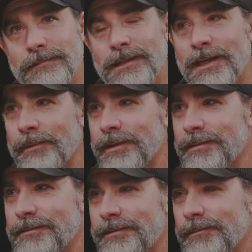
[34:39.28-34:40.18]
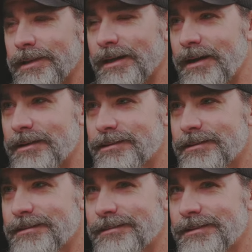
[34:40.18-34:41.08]
And I went, oh my
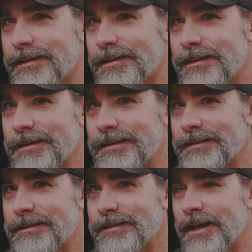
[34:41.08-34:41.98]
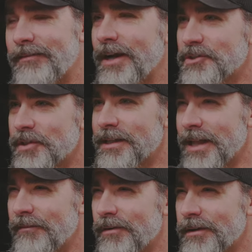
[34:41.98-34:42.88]
gosh, I've actually
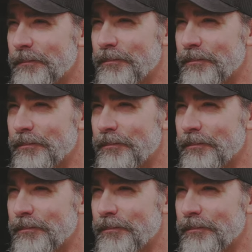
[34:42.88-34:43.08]
never